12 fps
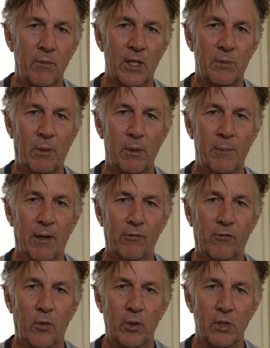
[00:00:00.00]
It's probably about
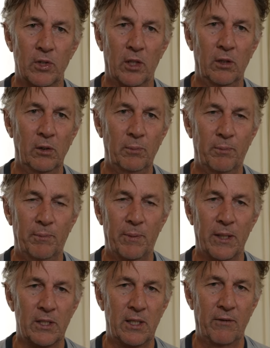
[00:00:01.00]
4 years old,
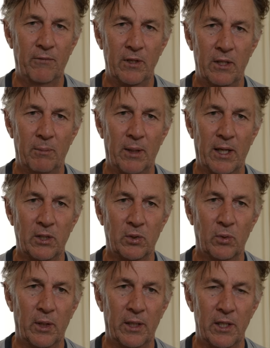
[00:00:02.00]
but it's definitely the black
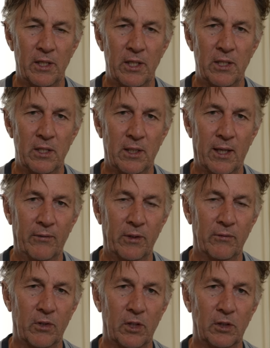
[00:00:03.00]
soil and a decent covering
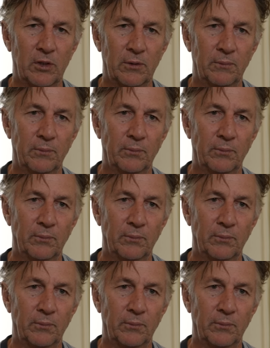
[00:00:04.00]
of grass.